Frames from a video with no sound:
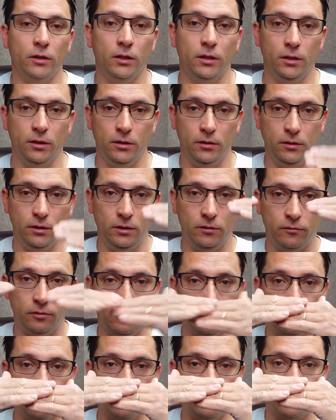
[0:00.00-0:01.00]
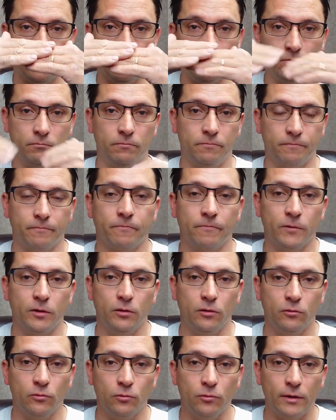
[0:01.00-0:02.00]
into the circuit. You
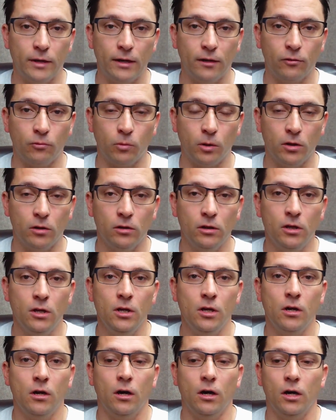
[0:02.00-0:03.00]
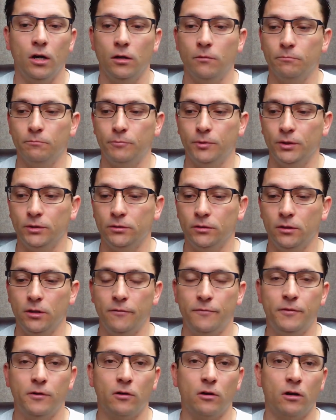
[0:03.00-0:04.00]
can do that as well. But
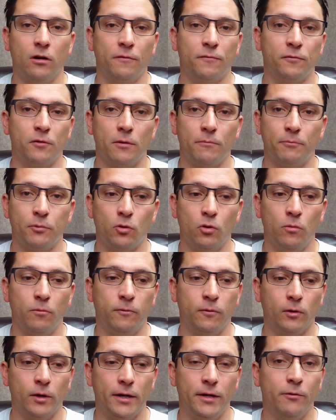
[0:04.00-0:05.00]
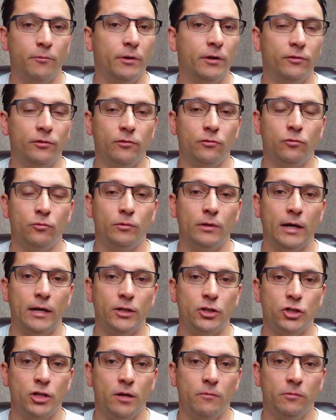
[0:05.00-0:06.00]
if you're going to front probe for any reason, do not
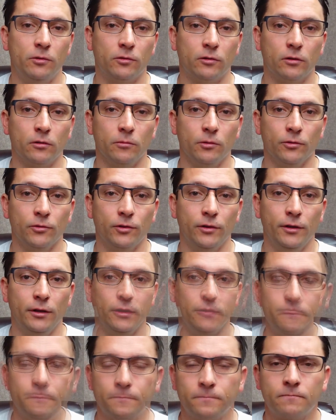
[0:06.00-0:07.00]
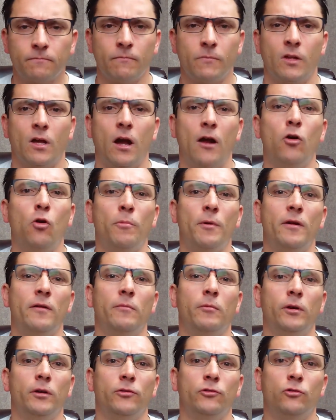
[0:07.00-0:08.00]
jam your thermals in there. I hope
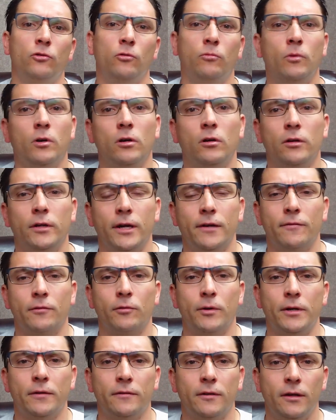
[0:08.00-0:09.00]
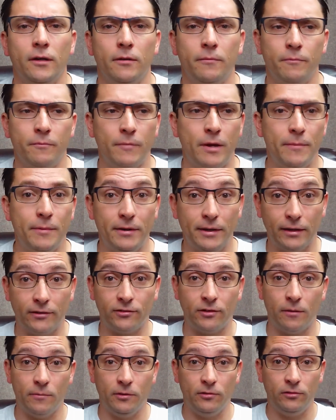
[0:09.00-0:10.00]
everybody's doing well. Have a great day. Maybe next
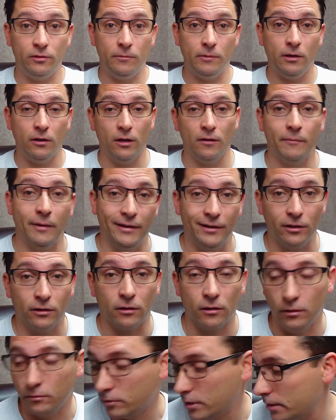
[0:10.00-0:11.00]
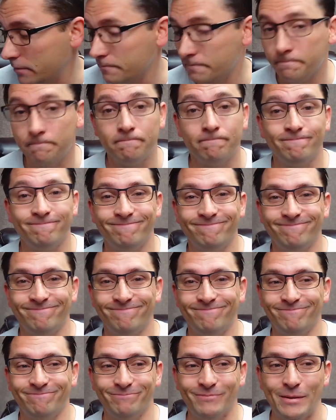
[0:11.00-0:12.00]
time you see me, I'll have my hair cut, right?
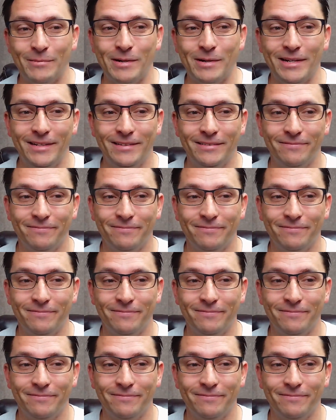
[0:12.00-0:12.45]
Bye-bye.